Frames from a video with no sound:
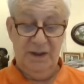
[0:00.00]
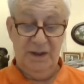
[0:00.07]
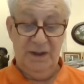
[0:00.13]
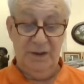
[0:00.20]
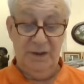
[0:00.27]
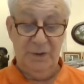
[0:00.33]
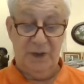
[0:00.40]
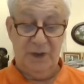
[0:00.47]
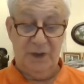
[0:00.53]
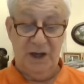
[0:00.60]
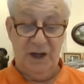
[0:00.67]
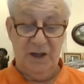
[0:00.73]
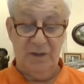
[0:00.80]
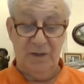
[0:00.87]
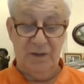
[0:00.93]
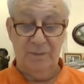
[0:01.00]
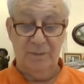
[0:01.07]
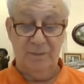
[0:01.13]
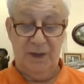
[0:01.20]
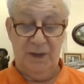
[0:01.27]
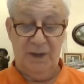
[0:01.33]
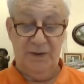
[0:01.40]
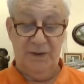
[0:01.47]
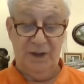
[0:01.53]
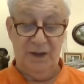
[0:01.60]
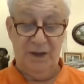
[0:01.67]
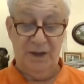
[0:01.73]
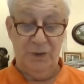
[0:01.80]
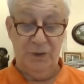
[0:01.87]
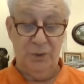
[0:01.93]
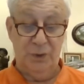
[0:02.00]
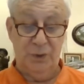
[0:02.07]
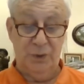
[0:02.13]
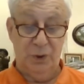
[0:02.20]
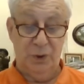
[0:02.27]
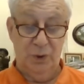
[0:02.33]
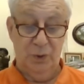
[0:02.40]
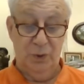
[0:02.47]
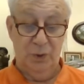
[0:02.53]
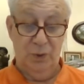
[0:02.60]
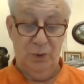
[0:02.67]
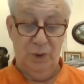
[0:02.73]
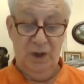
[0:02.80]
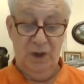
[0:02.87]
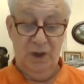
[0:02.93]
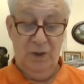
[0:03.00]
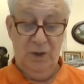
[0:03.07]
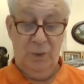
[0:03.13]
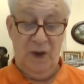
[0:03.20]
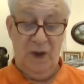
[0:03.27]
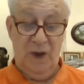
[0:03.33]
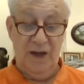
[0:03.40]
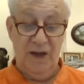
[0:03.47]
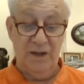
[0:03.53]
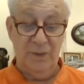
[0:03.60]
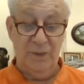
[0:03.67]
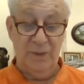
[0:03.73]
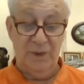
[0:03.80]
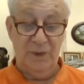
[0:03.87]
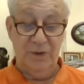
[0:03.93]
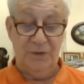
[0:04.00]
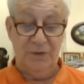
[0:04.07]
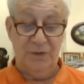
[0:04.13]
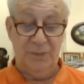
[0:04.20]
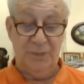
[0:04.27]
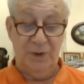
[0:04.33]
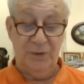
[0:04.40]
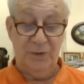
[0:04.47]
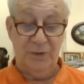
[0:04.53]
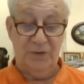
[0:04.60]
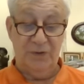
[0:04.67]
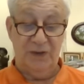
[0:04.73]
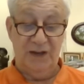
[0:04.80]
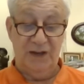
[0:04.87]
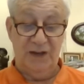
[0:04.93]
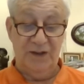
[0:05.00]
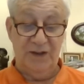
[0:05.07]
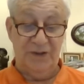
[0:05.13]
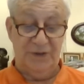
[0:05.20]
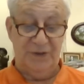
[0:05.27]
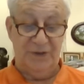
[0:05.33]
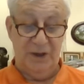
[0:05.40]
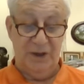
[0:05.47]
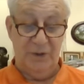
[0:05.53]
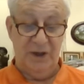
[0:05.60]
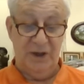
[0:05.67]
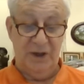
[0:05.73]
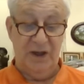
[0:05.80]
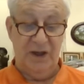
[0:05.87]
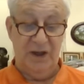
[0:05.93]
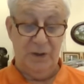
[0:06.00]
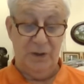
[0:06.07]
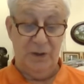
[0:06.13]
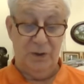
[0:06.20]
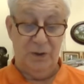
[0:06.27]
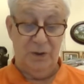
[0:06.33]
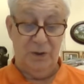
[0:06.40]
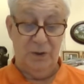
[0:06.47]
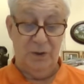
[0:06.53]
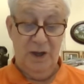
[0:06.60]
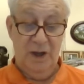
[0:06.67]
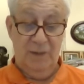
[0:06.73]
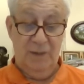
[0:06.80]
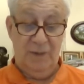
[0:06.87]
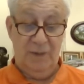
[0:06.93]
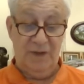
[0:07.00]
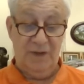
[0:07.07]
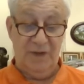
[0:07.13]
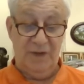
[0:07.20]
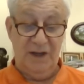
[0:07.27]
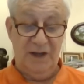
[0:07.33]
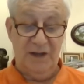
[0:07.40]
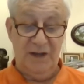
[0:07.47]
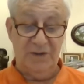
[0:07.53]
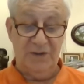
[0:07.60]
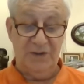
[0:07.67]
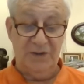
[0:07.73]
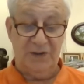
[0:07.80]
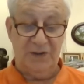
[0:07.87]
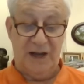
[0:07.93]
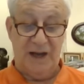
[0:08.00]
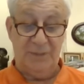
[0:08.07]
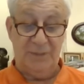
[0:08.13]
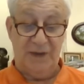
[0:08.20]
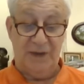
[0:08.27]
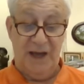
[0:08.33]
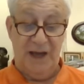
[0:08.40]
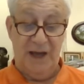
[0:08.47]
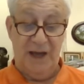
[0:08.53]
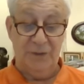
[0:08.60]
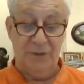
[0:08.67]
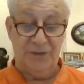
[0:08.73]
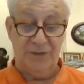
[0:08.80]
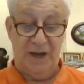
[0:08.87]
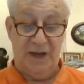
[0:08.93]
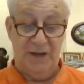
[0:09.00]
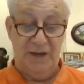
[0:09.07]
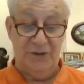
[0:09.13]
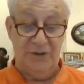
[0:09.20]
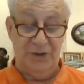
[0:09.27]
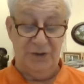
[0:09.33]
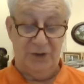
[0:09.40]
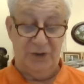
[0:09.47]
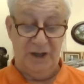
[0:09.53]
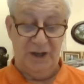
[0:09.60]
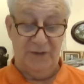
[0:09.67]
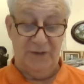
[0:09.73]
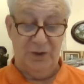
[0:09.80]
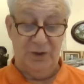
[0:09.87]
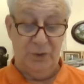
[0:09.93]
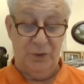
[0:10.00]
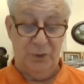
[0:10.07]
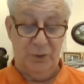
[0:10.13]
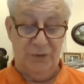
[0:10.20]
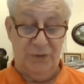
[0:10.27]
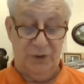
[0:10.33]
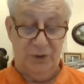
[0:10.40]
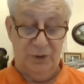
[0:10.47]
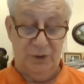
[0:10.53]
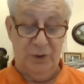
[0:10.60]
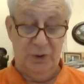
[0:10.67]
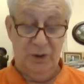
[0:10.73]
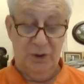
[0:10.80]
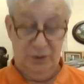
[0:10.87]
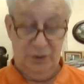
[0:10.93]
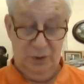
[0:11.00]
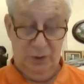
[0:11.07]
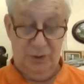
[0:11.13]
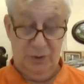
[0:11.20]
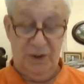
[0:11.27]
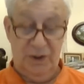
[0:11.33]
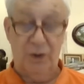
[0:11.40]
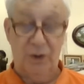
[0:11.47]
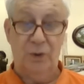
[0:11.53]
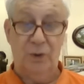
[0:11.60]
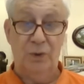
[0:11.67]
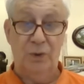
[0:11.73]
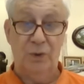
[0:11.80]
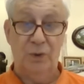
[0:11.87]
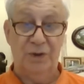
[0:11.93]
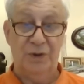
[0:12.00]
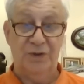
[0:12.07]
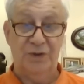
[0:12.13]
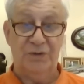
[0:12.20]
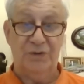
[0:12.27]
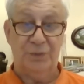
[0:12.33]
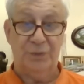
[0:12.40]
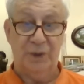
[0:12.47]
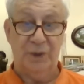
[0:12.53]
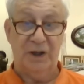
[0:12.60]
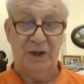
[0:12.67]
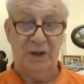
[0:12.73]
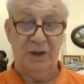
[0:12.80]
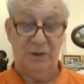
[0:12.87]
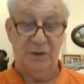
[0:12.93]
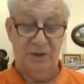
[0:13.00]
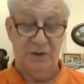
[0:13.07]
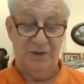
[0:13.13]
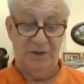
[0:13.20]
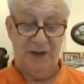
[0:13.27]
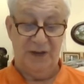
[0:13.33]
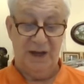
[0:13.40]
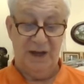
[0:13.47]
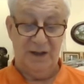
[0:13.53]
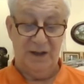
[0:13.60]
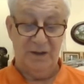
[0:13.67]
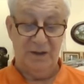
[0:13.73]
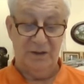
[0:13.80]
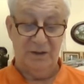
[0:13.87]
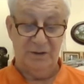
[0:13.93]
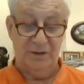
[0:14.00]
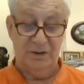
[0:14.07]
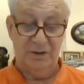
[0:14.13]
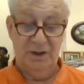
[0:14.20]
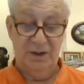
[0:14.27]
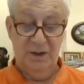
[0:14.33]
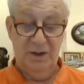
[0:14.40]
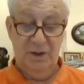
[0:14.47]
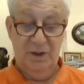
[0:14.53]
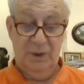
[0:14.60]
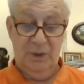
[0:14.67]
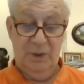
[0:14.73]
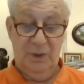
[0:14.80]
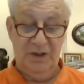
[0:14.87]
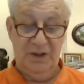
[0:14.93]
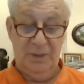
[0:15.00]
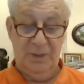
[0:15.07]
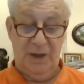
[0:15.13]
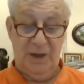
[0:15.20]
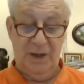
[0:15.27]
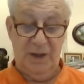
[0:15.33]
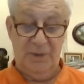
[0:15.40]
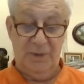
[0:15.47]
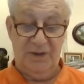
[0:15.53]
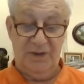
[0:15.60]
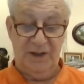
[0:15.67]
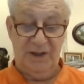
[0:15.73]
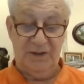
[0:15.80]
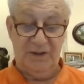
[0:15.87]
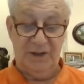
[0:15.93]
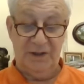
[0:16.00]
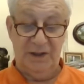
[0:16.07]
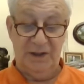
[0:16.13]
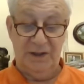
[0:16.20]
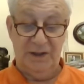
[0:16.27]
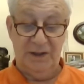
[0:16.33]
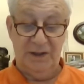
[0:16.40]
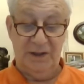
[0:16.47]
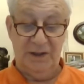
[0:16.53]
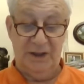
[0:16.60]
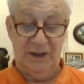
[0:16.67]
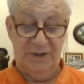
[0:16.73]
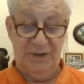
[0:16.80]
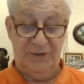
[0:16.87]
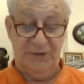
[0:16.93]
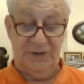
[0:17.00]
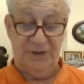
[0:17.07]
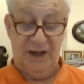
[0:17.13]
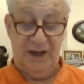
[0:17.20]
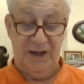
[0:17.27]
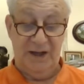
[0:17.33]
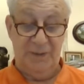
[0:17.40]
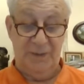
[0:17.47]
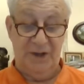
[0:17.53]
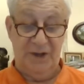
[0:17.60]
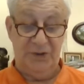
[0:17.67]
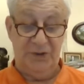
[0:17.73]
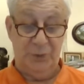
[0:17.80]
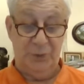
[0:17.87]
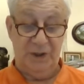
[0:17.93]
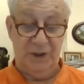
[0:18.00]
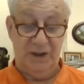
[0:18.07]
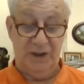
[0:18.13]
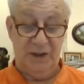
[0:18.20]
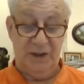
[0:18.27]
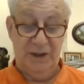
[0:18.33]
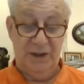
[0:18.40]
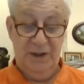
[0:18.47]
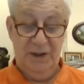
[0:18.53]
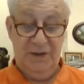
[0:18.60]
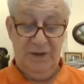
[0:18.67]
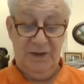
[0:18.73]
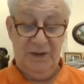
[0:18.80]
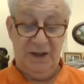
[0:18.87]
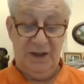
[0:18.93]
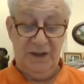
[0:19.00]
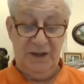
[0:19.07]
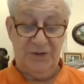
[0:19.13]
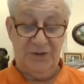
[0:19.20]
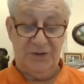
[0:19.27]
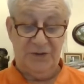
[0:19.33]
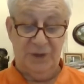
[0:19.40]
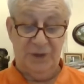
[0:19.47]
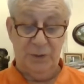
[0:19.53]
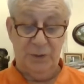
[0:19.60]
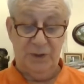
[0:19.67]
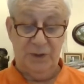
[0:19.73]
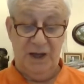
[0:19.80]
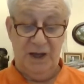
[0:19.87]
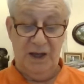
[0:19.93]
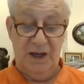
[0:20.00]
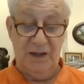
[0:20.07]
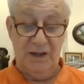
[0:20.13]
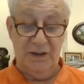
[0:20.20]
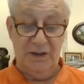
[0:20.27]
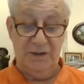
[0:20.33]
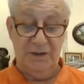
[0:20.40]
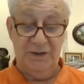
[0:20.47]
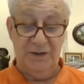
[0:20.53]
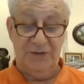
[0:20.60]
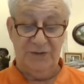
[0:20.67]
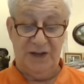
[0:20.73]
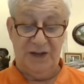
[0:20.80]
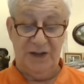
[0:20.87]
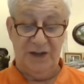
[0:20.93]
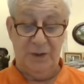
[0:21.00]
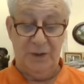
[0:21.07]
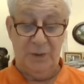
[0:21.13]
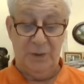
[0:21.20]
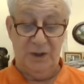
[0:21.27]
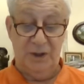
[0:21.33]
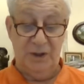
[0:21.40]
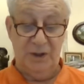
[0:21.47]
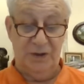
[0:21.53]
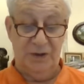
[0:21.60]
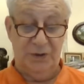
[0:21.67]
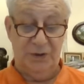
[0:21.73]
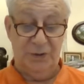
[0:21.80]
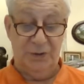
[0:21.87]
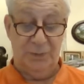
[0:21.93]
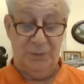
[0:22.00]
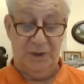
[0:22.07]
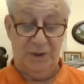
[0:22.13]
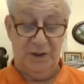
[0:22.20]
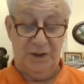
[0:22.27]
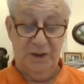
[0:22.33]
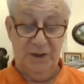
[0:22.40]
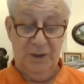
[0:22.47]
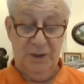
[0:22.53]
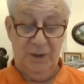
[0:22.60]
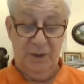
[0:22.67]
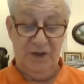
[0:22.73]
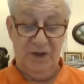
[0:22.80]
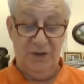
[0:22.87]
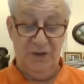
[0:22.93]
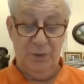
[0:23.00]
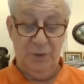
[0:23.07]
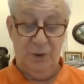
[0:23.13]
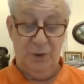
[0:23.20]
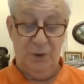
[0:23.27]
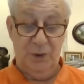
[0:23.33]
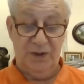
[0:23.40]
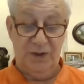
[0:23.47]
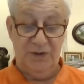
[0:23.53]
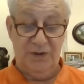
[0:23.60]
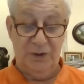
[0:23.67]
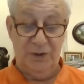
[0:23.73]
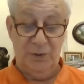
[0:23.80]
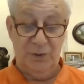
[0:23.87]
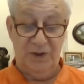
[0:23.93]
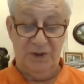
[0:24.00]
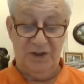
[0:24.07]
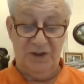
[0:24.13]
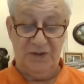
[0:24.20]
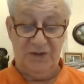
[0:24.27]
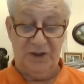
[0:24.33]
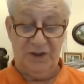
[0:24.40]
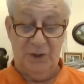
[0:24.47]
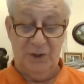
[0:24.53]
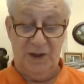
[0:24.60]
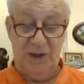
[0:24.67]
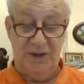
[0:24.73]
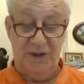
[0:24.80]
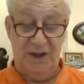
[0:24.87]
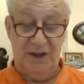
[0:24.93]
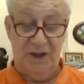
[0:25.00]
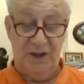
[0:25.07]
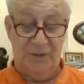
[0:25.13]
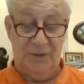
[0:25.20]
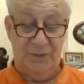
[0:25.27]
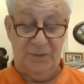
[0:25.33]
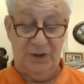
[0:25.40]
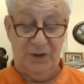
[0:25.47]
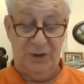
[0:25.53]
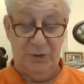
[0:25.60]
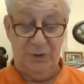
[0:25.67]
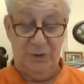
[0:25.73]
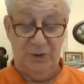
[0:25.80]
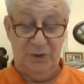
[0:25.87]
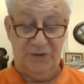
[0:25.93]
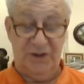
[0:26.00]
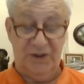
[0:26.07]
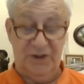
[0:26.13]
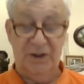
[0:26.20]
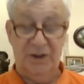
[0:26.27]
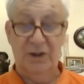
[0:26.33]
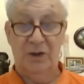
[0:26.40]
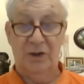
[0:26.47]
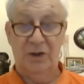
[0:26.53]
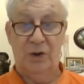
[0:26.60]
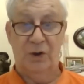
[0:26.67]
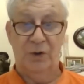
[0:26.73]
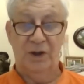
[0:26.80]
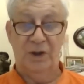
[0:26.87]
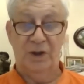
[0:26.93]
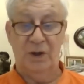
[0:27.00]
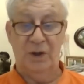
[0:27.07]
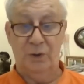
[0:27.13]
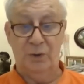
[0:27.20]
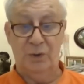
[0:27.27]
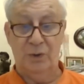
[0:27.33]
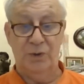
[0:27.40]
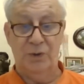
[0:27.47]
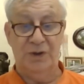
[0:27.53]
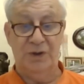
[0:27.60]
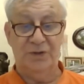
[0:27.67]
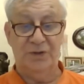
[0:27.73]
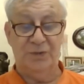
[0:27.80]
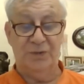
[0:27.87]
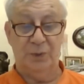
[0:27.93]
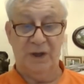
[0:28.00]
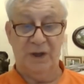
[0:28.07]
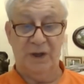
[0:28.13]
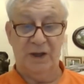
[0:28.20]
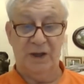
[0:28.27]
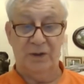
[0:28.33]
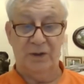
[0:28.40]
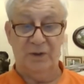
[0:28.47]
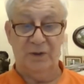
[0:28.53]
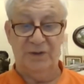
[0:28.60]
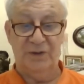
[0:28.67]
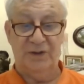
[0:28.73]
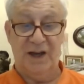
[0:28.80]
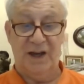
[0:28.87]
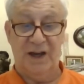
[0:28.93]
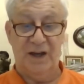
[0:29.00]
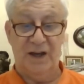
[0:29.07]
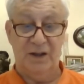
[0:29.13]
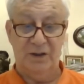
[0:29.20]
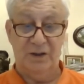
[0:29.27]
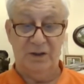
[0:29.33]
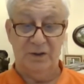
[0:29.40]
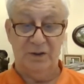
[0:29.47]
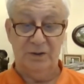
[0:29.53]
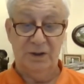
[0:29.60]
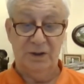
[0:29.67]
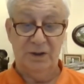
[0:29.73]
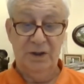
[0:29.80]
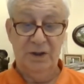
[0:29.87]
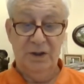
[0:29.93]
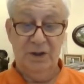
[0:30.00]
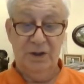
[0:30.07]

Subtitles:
Here you come and there you go, wide-wheeled spokes and a stereo, but the engine's clapped out and the driver also, you're the oldest swinger in town. When your barber takes a little less time each week, the kids don't understand a word you speak. When you walk into a disco and they offer you a seat, you're the oldest swinger in town.